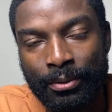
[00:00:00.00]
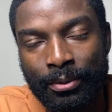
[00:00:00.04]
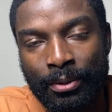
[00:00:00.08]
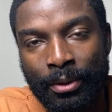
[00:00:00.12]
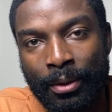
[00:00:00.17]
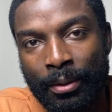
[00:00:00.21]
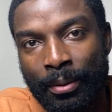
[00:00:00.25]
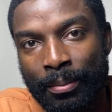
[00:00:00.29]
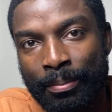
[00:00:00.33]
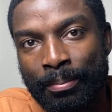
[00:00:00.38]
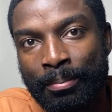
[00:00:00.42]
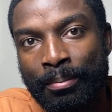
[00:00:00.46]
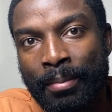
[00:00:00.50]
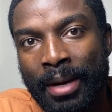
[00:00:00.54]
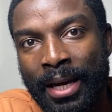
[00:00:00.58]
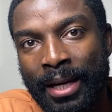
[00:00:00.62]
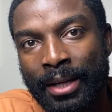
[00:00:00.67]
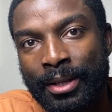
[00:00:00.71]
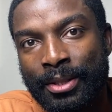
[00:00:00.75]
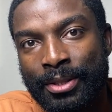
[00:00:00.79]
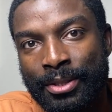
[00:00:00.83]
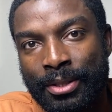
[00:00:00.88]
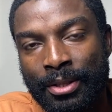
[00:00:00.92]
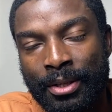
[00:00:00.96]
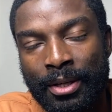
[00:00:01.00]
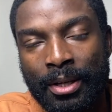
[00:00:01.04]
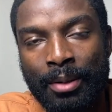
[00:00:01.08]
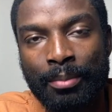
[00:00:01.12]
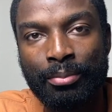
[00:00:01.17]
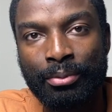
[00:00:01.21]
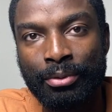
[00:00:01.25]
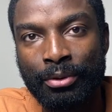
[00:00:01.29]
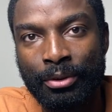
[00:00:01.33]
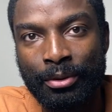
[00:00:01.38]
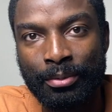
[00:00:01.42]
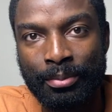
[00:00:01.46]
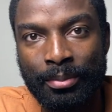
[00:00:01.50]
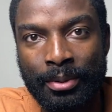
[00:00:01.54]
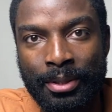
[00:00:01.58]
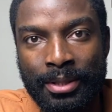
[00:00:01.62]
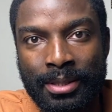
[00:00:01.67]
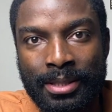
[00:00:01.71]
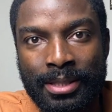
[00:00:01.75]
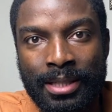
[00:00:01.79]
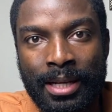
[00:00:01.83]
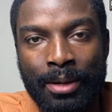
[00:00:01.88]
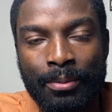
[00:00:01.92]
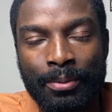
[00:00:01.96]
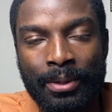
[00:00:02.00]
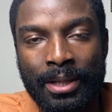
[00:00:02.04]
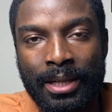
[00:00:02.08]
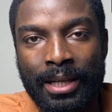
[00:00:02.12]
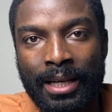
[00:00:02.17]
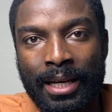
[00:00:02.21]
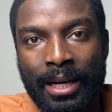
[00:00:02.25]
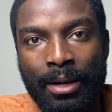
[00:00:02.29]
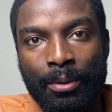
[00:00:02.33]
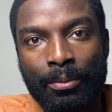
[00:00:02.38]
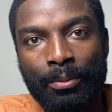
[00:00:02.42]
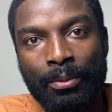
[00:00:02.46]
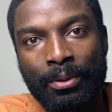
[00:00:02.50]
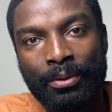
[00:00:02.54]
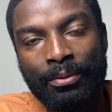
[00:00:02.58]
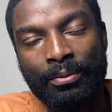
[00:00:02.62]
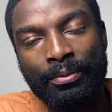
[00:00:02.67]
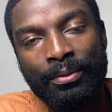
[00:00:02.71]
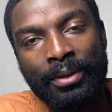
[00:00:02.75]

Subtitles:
the major improvements that we're going to get with